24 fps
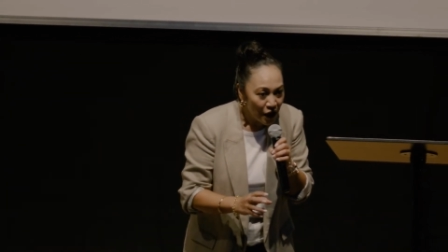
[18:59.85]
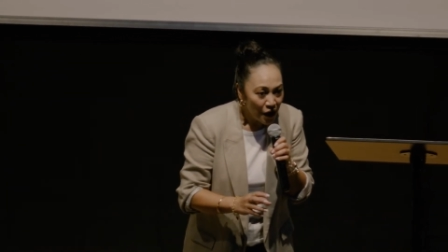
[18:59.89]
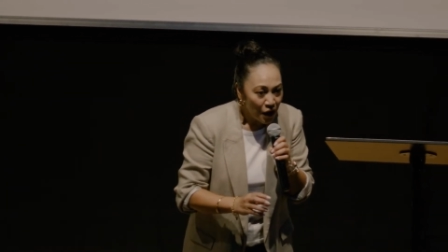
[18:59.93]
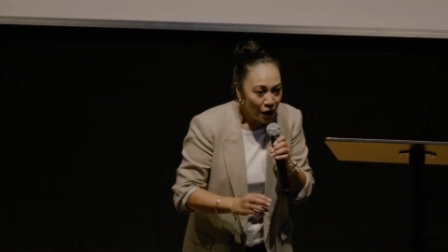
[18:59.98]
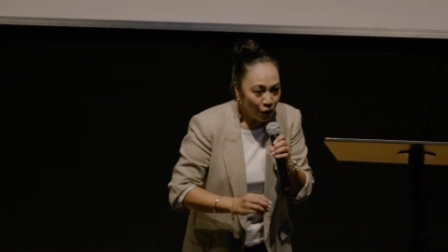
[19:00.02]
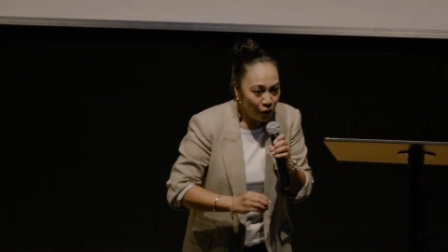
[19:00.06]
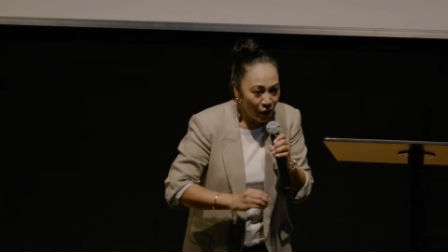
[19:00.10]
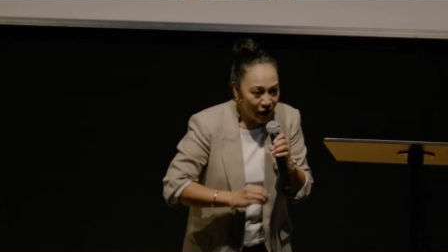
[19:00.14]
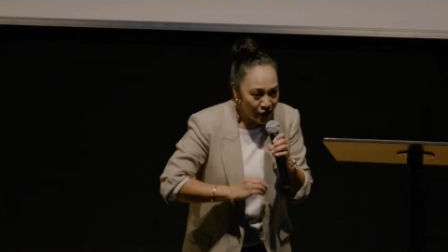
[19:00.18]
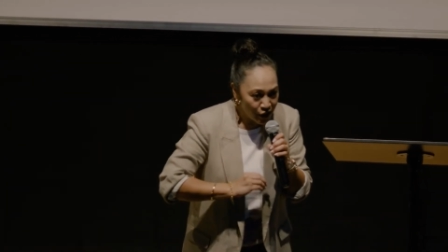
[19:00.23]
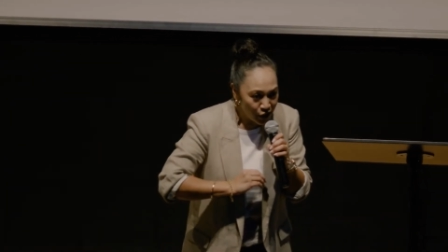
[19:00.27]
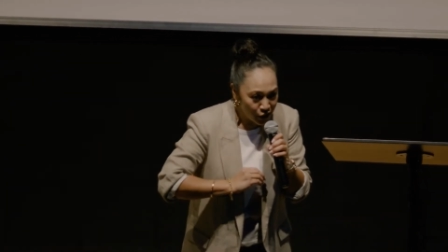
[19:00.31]

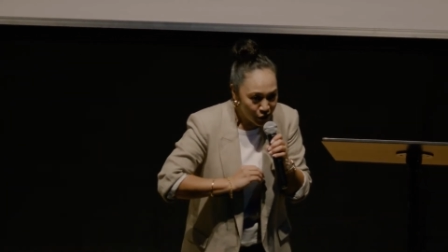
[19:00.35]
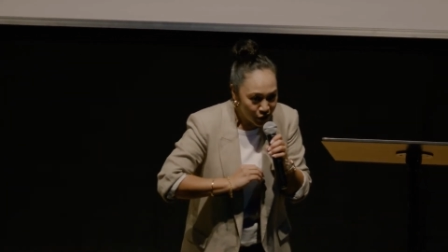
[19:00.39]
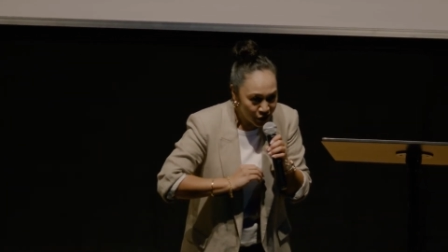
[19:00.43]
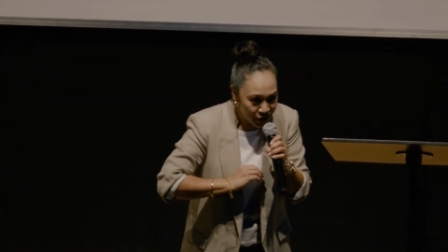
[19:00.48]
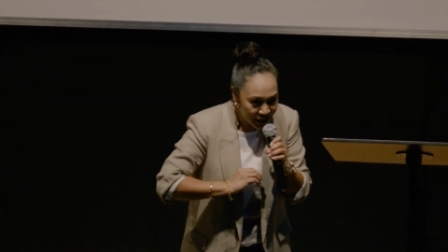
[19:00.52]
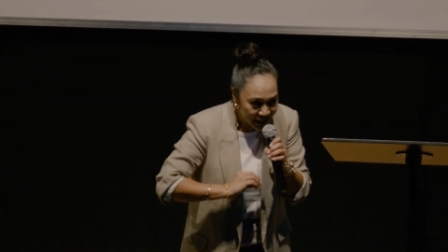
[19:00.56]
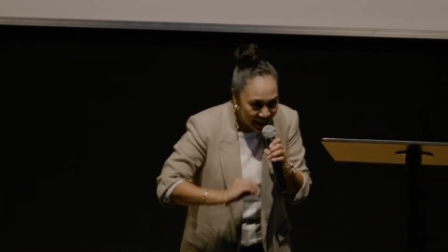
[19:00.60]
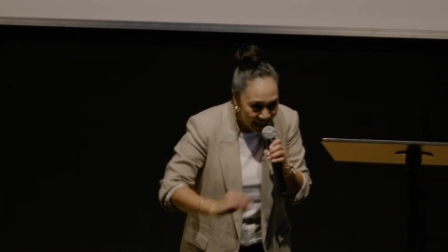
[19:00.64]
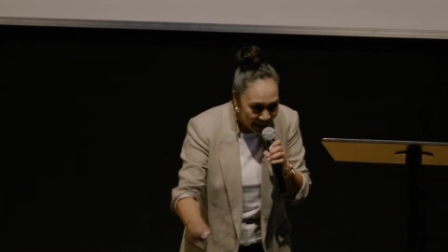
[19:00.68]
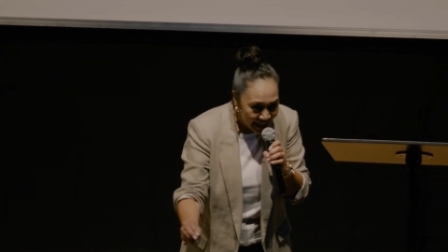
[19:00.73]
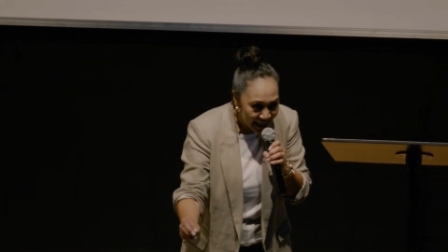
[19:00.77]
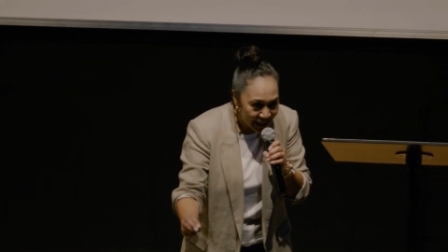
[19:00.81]
when you
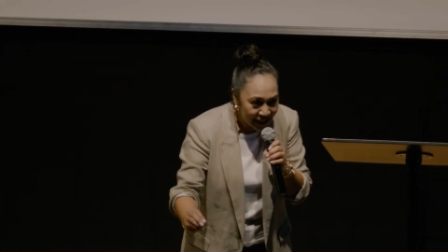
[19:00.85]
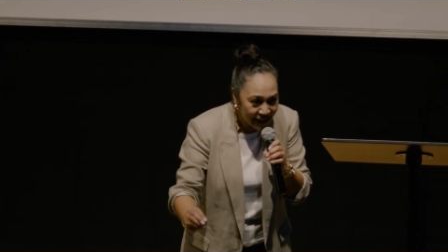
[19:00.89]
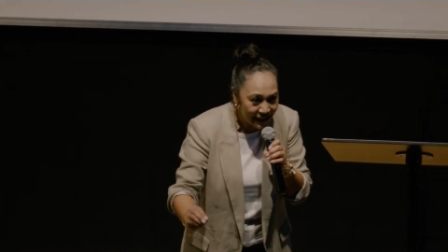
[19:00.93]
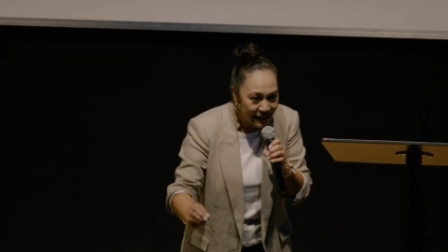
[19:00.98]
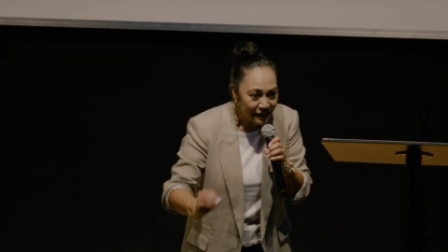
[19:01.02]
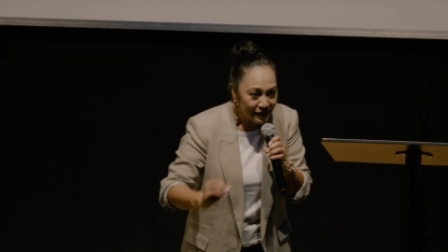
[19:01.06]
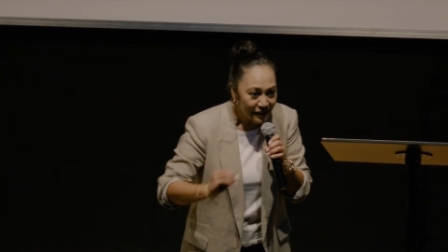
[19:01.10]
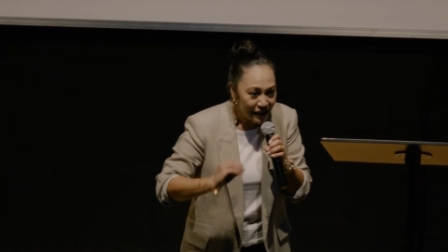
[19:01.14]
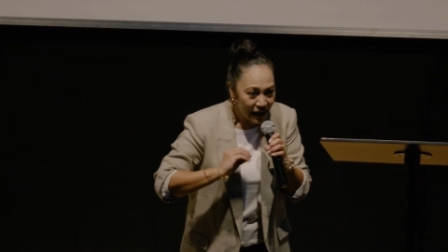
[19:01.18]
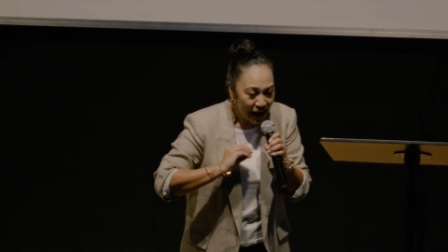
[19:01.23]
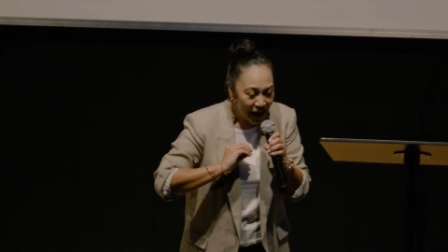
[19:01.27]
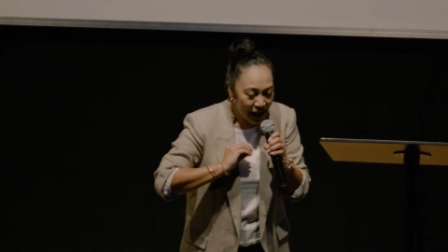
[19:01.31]
send
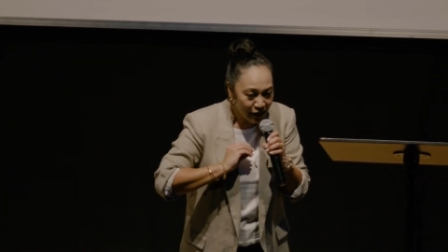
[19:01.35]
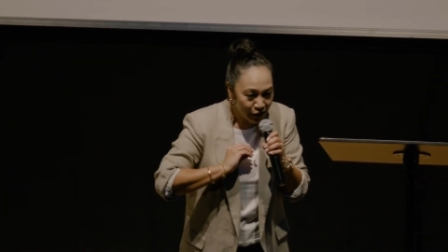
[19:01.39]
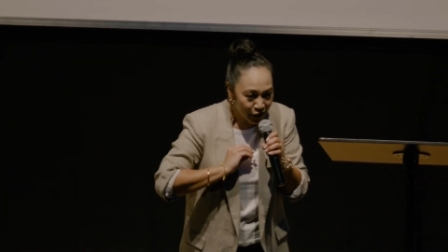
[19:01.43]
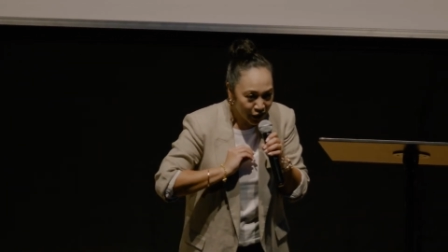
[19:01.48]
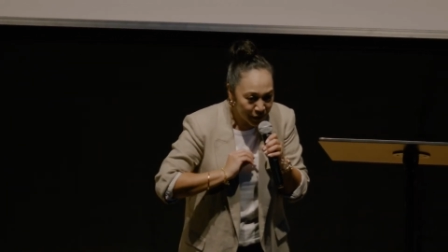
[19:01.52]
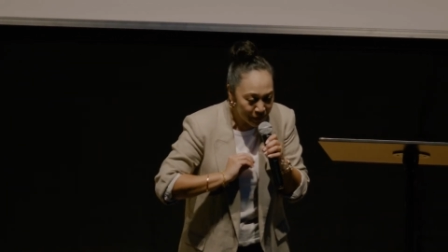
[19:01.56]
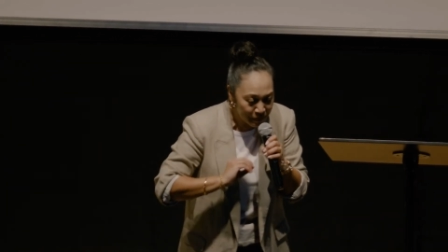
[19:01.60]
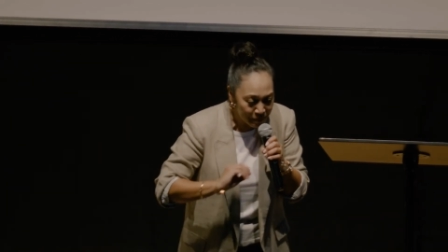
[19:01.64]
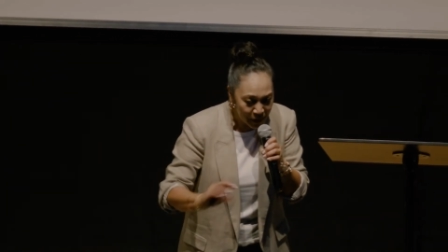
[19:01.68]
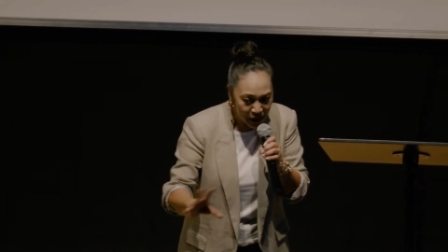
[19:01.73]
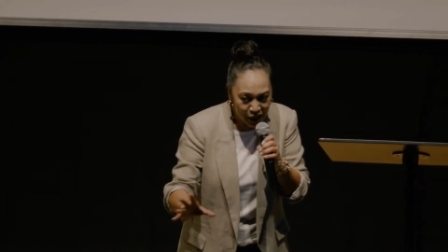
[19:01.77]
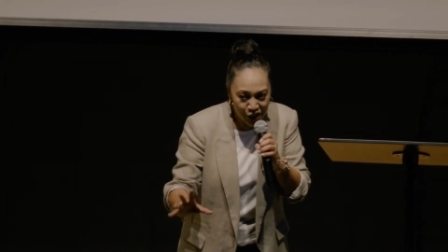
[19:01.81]
and
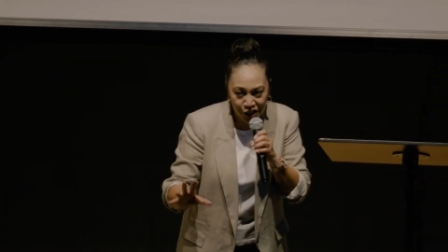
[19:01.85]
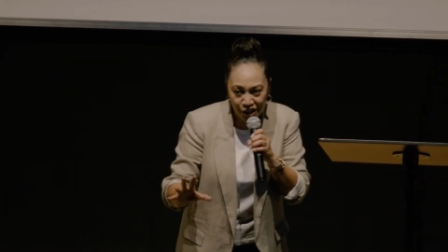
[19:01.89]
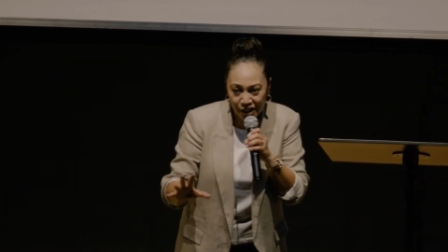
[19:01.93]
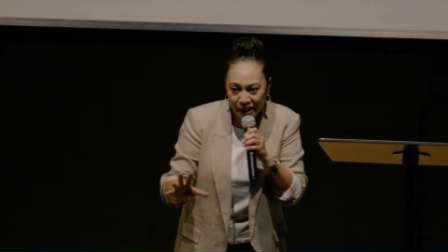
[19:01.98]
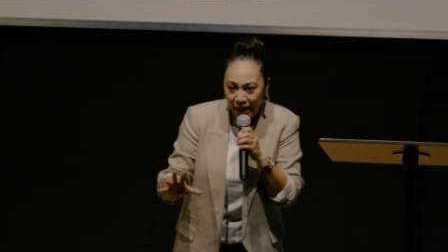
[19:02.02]
commission